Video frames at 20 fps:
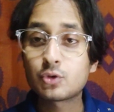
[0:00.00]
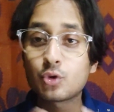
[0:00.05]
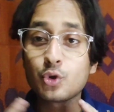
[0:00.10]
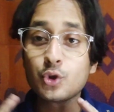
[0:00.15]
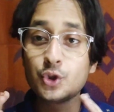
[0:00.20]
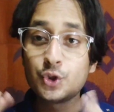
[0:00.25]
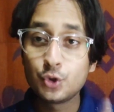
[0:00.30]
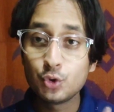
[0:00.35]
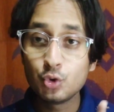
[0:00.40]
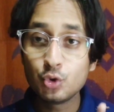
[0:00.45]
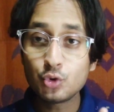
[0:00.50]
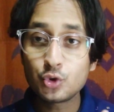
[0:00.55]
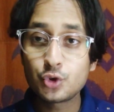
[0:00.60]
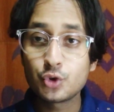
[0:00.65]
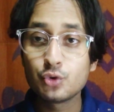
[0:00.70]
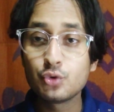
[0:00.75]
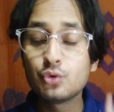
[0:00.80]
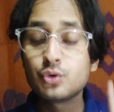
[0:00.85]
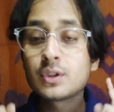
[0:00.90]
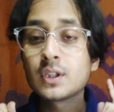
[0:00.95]
So you
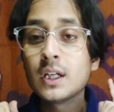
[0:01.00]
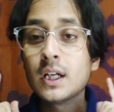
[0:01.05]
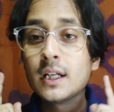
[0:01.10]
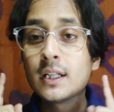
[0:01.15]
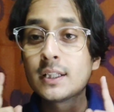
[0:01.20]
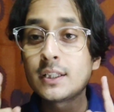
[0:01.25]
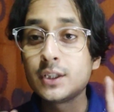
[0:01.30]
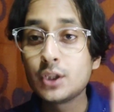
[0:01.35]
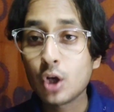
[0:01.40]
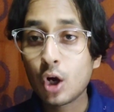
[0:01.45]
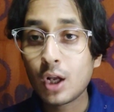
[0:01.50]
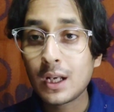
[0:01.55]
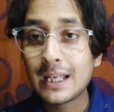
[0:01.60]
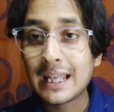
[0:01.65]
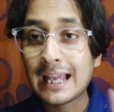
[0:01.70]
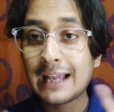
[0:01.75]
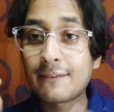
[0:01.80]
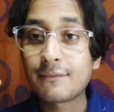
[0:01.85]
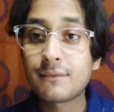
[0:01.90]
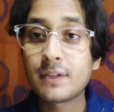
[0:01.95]
choose your
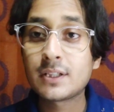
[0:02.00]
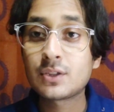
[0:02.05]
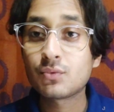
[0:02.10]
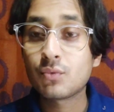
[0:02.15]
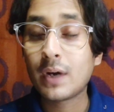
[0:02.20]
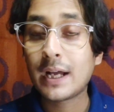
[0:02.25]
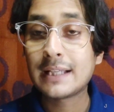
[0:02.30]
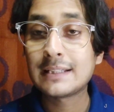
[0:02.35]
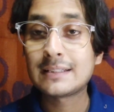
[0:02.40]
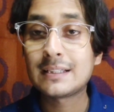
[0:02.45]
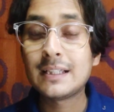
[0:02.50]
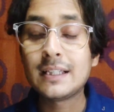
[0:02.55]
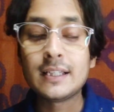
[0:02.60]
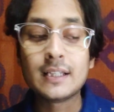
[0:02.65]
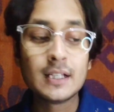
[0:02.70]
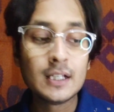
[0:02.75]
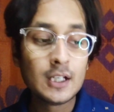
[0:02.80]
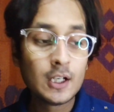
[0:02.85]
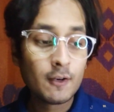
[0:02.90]
language wisely.